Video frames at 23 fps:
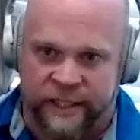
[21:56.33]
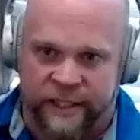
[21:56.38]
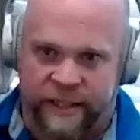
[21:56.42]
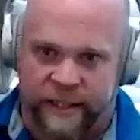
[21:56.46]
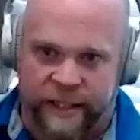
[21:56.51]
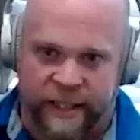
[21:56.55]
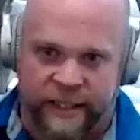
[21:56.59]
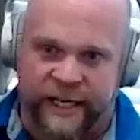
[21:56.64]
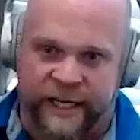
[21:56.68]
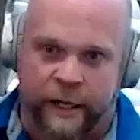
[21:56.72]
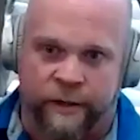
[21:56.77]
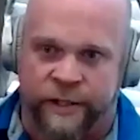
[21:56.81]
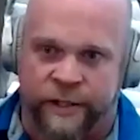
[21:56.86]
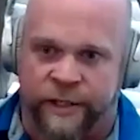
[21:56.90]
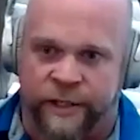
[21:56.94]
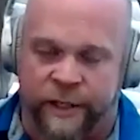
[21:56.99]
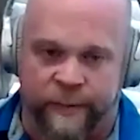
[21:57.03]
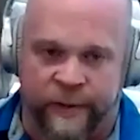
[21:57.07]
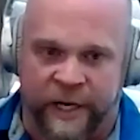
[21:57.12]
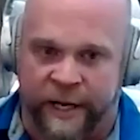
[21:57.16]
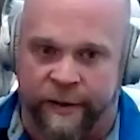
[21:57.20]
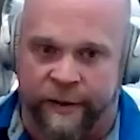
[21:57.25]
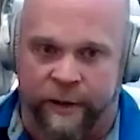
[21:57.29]
six hours
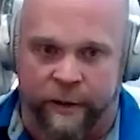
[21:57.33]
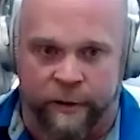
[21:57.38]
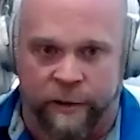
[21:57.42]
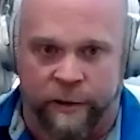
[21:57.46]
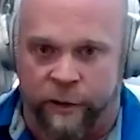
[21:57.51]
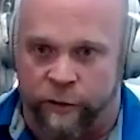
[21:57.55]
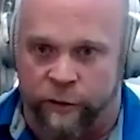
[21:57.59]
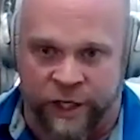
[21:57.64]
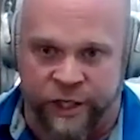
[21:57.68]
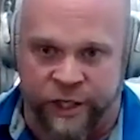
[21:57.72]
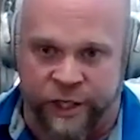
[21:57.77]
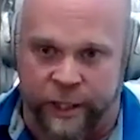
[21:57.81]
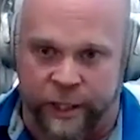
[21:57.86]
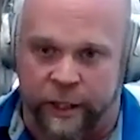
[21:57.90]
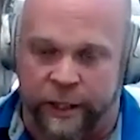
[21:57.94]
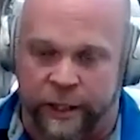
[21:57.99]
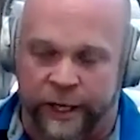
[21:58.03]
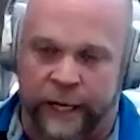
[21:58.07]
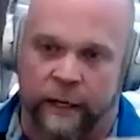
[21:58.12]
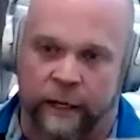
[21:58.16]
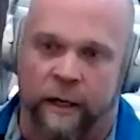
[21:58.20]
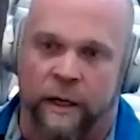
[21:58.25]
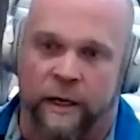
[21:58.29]
of sleep a night and they're crushing it
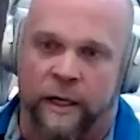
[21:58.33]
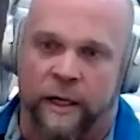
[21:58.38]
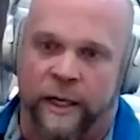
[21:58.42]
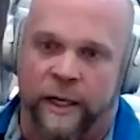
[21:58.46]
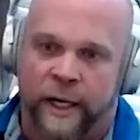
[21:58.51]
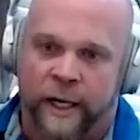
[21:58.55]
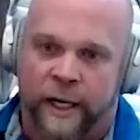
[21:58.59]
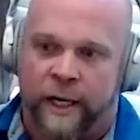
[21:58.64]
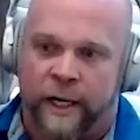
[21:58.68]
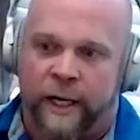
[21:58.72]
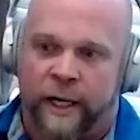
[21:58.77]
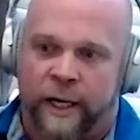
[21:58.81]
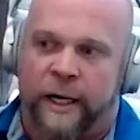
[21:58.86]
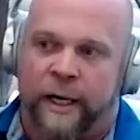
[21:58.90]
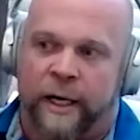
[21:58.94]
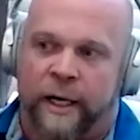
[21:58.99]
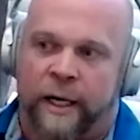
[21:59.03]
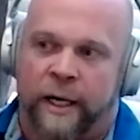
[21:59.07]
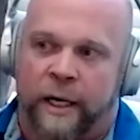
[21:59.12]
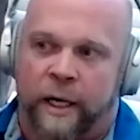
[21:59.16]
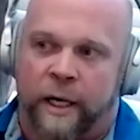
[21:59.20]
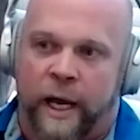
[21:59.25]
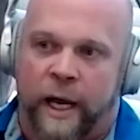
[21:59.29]
all day long.
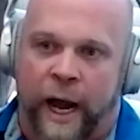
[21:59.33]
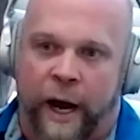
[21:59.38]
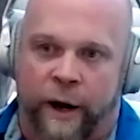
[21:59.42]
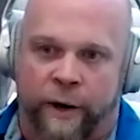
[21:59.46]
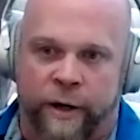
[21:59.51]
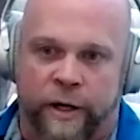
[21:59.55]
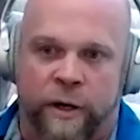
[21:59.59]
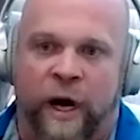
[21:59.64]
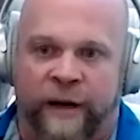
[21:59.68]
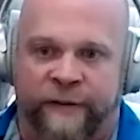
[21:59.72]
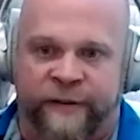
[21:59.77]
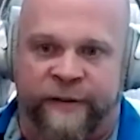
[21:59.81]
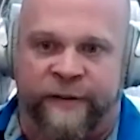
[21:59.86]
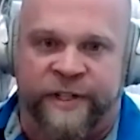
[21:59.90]
How do you